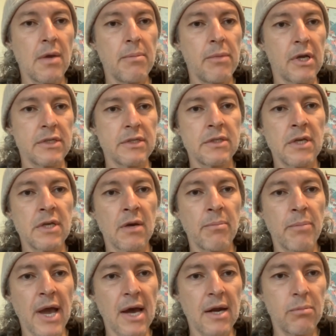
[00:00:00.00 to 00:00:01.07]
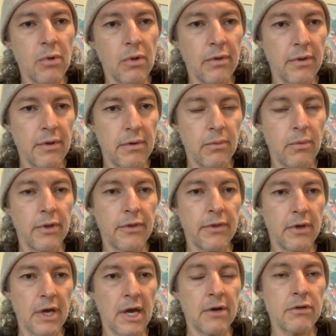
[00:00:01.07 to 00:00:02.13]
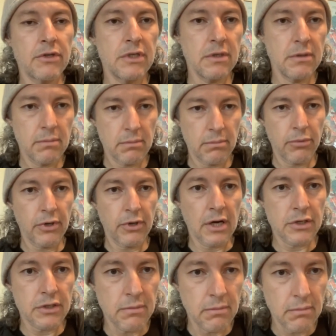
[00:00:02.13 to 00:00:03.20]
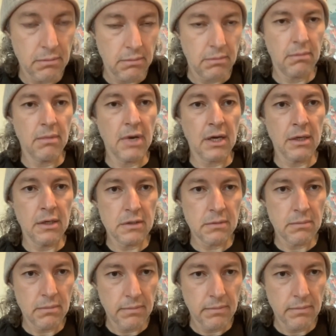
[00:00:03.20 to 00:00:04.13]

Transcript: because it's incompatible with the energy production mechanism